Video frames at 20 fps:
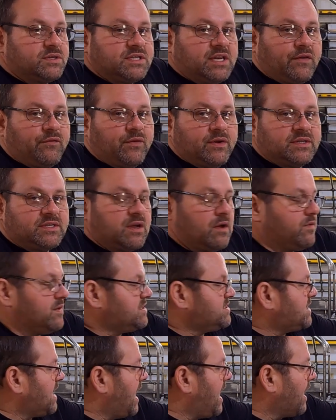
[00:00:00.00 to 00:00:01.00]
inches difference on the
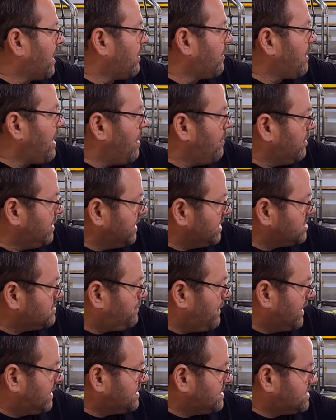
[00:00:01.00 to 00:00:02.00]
stagger, I would
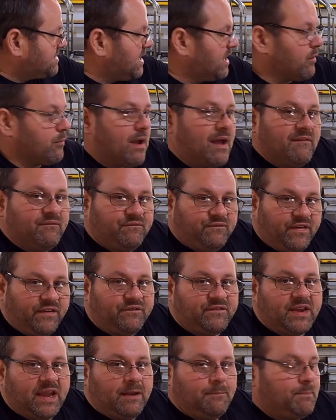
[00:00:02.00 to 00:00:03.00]
expect to see around
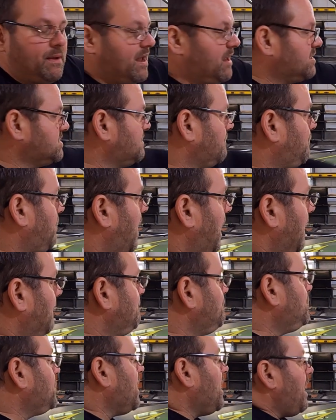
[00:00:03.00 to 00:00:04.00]
15 pounds of bite.
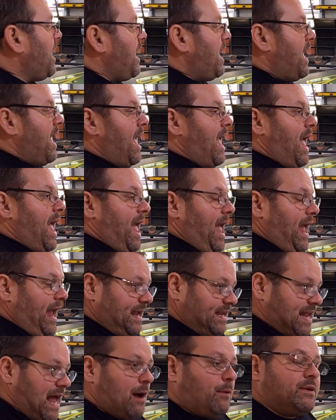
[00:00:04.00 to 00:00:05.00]

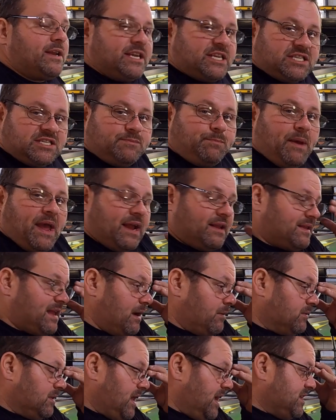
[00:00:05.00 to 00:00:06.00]
And I would expect
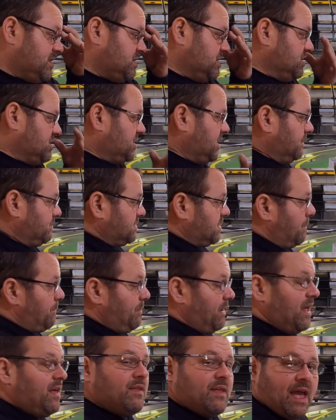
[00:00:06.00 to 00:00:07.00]
that relationship to
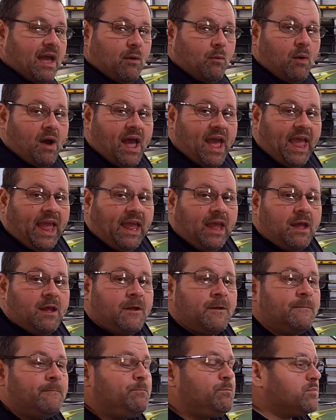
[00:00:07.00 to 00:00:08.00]
be that way
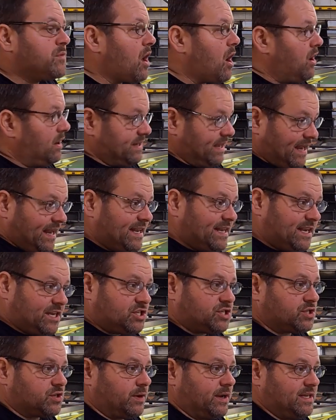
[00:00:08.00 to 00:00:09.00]
on any
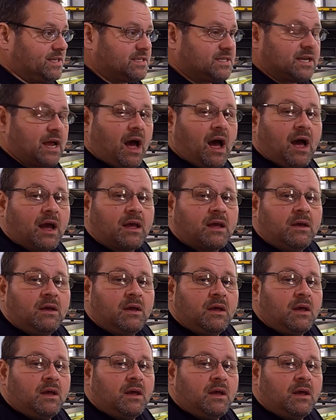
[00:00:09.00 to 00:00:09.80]
street stock